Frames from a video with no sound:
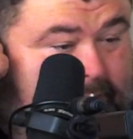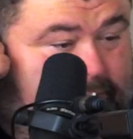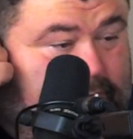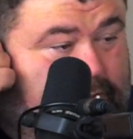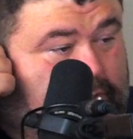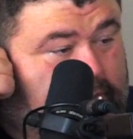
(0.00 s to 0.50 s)
gotta go
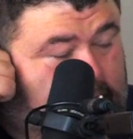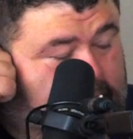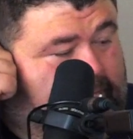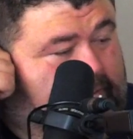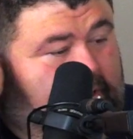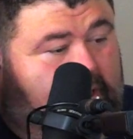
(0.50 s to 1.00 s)
to the
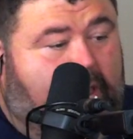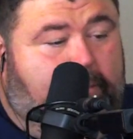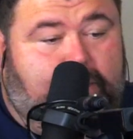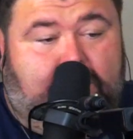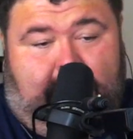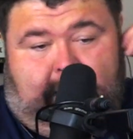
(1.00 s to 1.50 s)
stove.
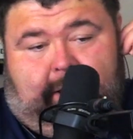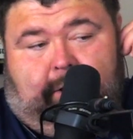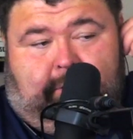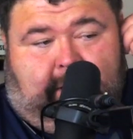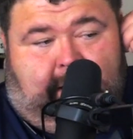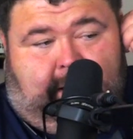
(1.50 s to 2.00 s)
But,
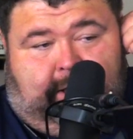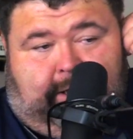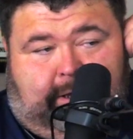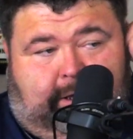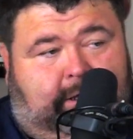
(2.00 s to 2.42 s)
okay,